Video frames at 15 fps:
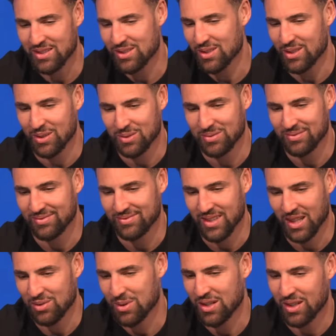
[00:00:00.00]
So
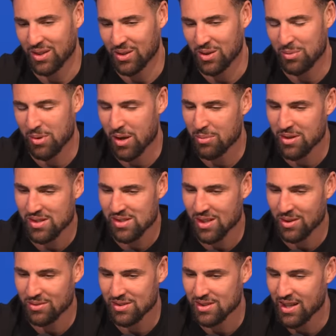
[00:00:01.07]
that's what I did learn about
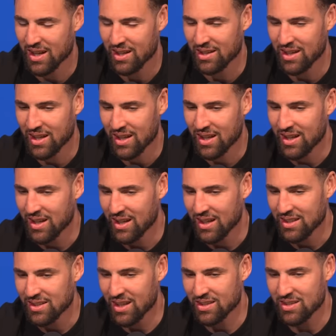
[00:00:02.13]
myself is that
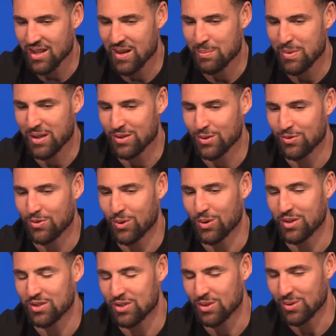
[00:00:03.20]
it takes a lot of mental
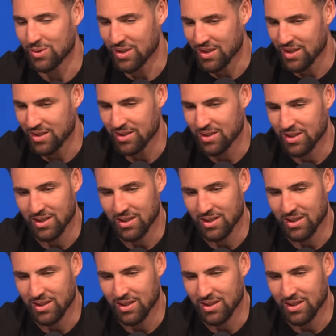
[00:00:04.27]
fortitude to